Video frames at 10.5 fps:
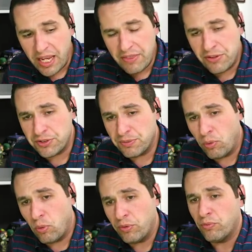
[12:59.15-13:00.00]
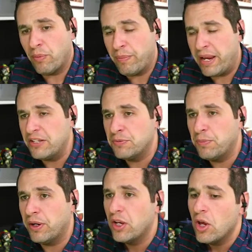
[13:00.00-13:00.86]
and the support remains.
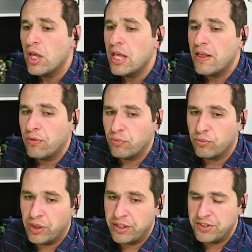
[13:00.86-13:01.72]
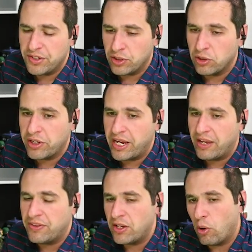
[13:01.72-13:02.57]
But this is looking
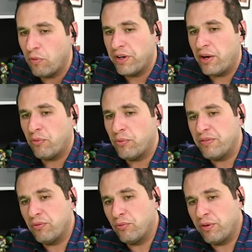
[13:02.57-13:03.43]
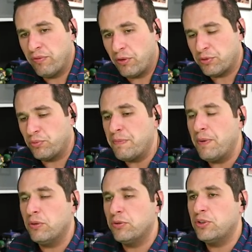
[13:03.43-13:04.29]
at the overnight re reverse
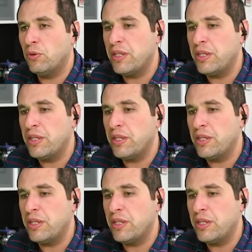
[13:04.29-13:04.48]
repo. So